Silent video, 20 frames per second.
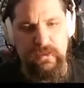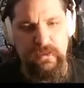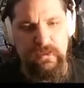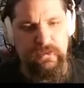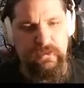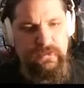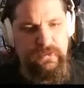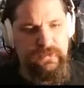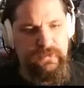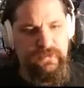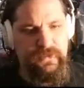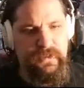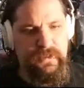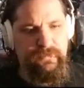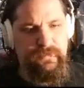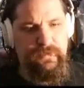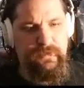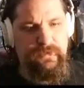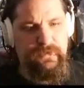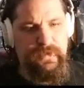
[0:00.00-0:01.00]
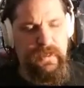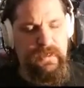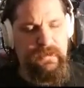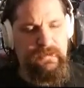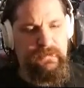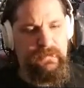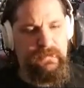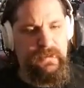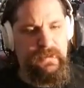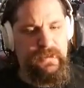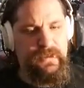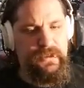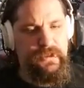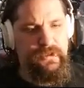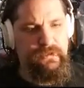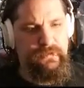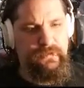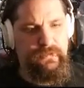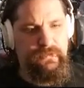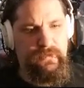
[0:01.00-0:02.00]
Just seeing if there's anything
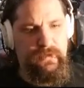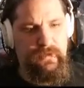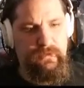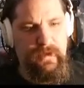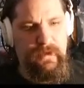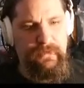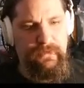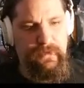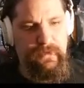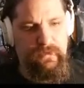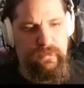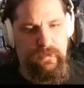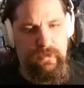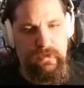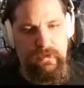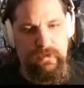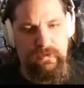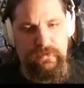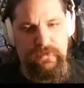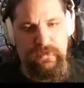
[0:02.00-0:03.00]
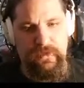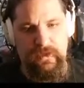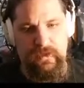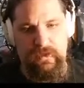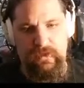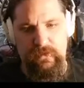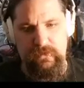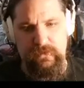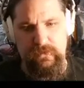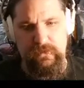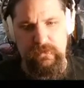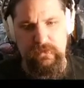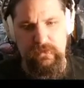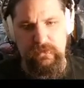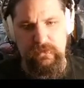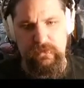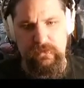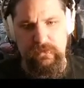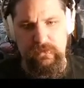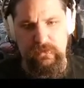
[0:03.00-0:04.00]
useful around the corners here.
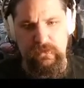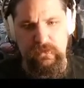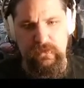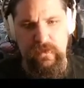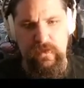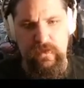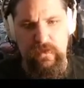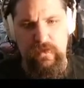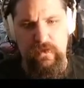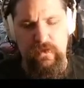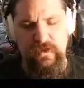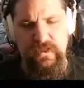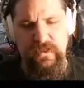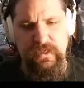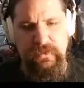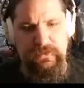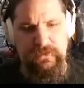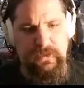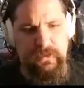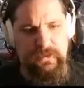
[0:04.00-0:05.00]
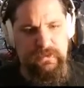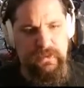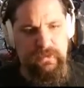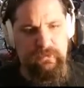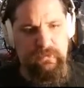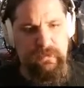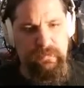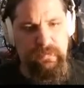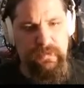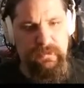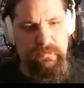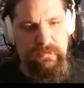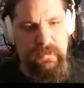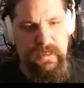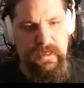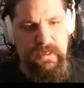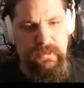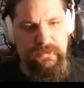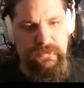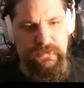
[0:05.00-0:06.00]
Didn't think there would be, but
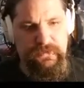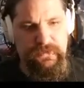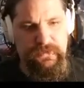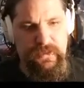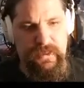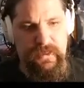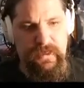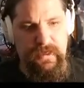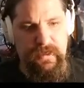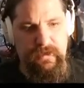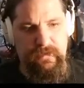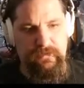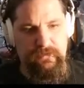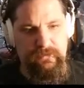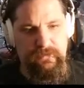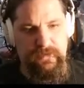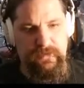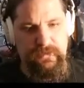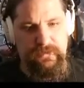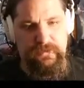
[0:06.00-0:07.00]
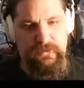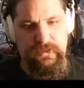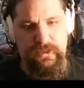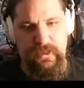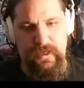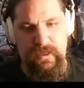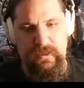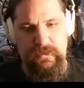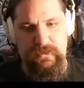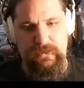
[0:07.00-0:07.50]
I just thought I would check.